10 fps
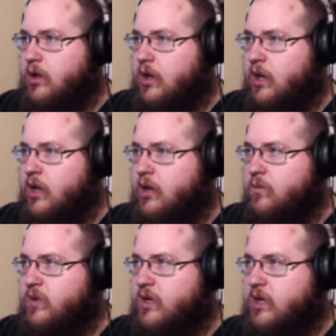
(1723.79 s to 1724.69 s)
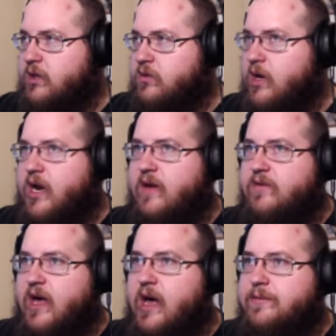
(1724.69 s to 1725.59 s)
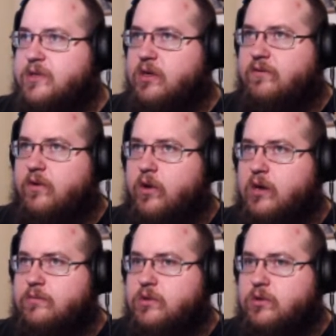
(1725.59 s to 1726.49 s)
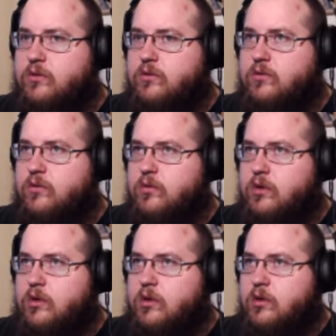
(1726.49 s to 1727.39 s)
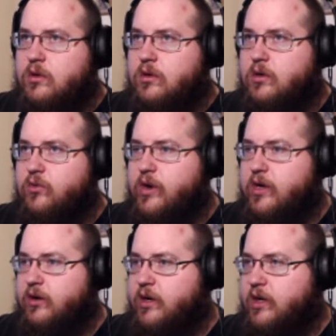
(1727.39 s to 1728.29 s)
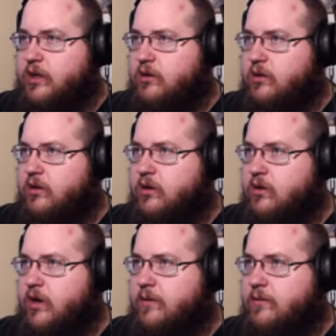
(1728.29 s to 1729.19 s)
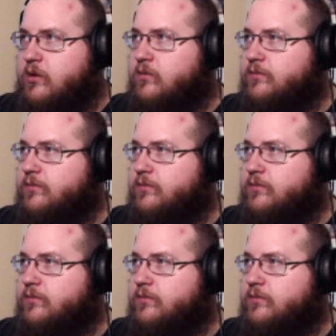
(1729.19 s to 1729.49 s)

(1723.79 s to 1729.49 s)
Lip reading: And we do not have the option of going up to Crater any longer. Okay, cool.